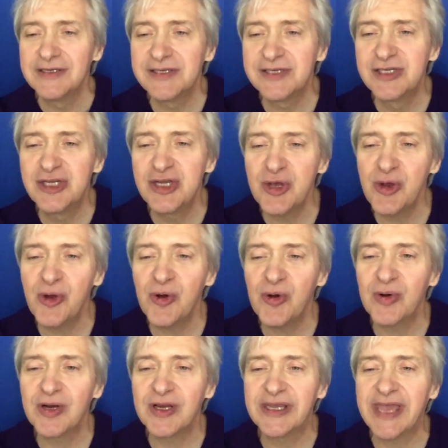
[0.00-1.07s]

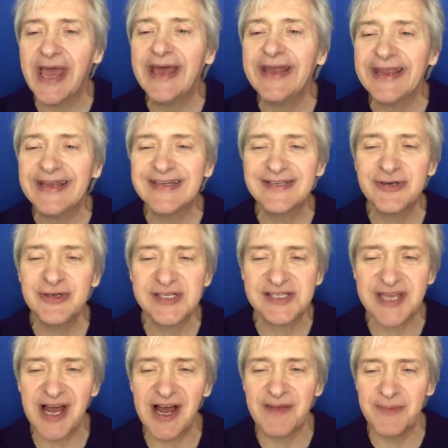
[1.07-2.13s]
to get into his
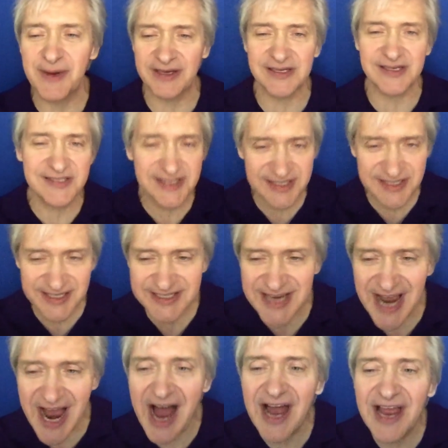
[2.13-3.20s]
timing. And this is a
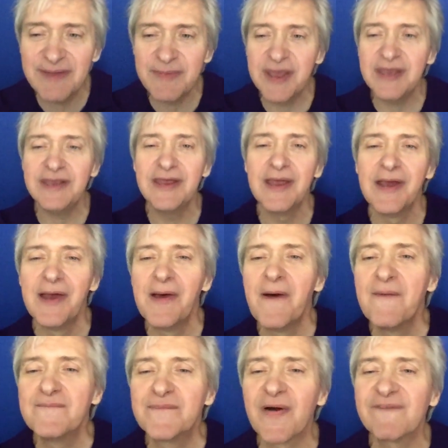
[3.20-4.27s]
timing
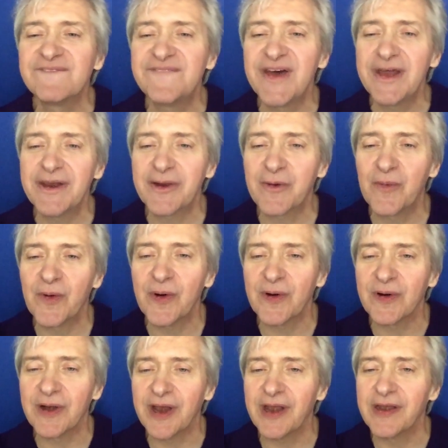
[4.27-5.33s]
prophetic
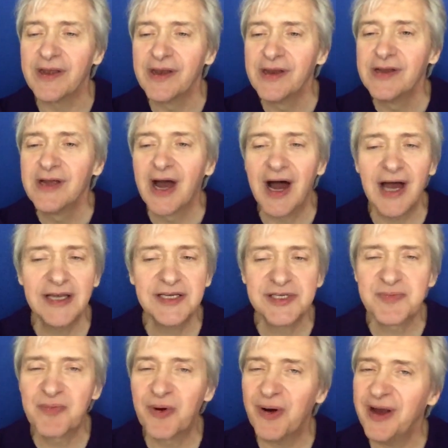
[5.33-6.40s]
word. And I
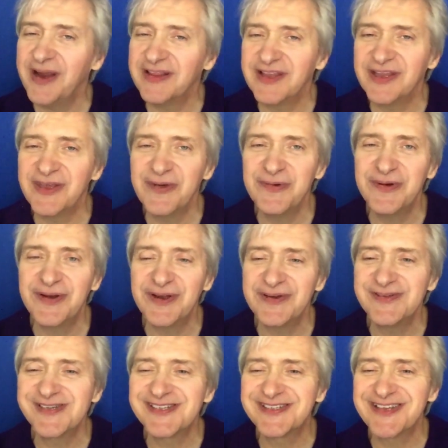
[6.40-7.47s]
just pray that you would
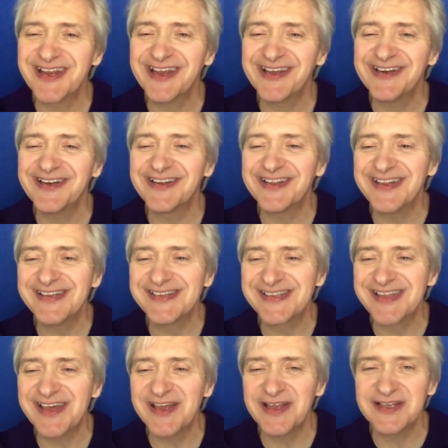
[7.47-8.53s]
understand these
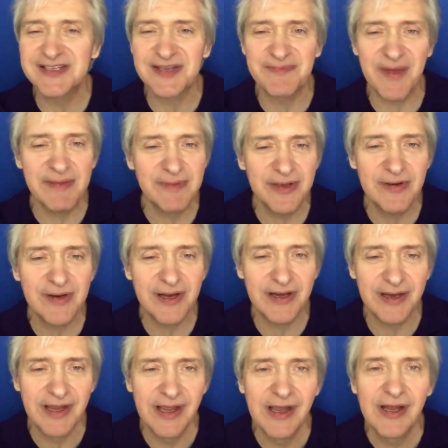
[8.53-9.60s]
things and maybe you
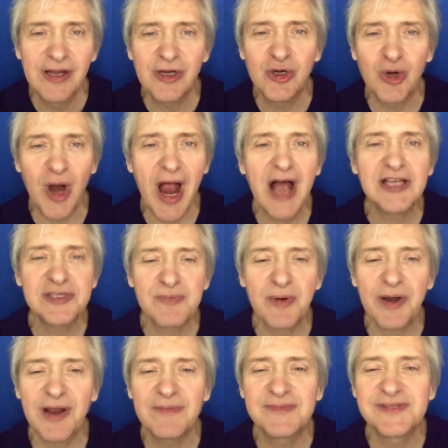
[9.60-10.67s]
can grasp
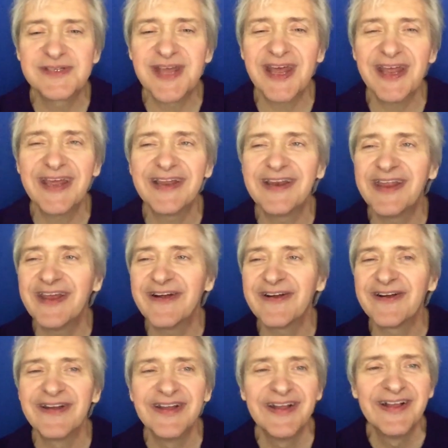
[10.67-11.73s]
what I'm saying
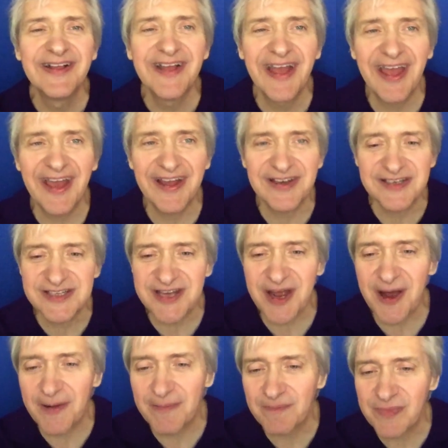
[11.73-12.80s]
here. And
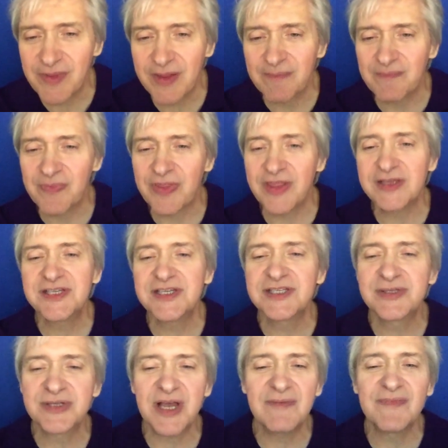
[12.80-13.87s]
um, this is
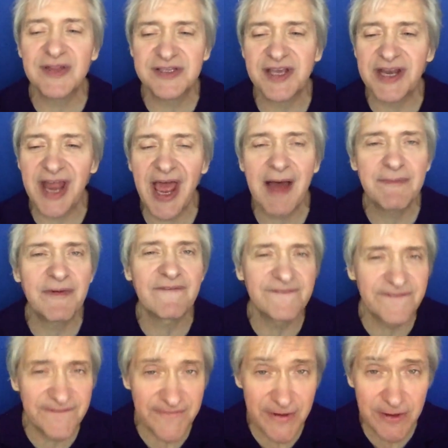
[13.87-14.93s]
something that's going to happen
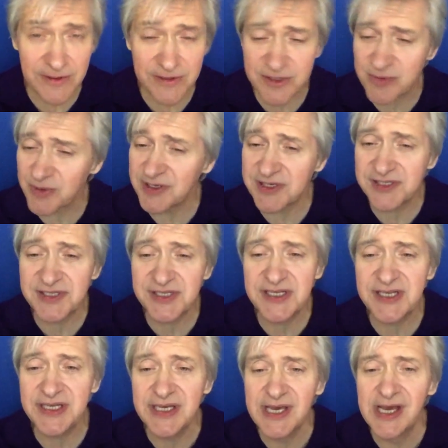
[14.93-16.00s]
first. We're going to
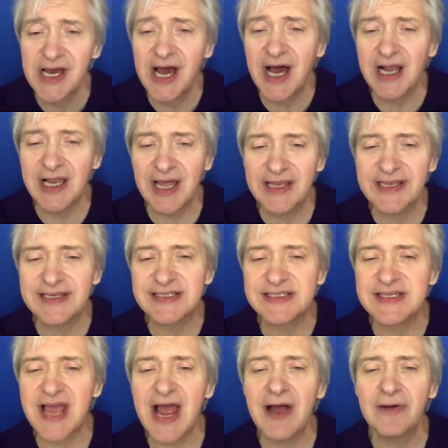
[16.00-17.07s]
see like a
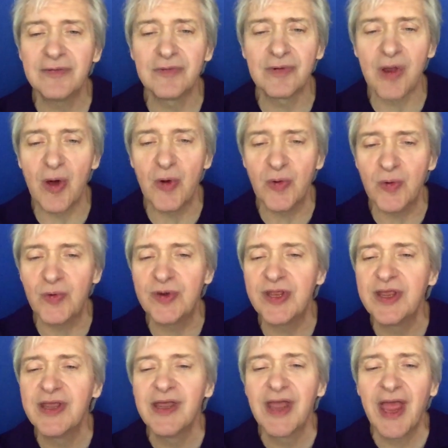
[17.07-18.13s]
download,
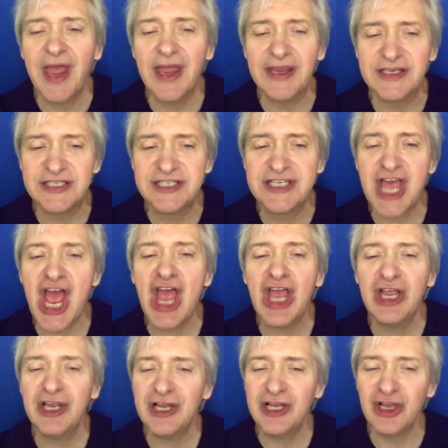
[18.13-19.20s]
a
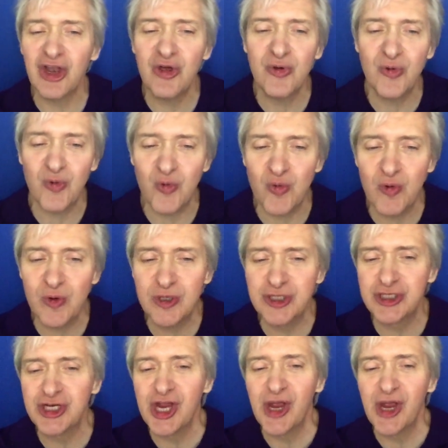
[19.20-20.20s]
deluge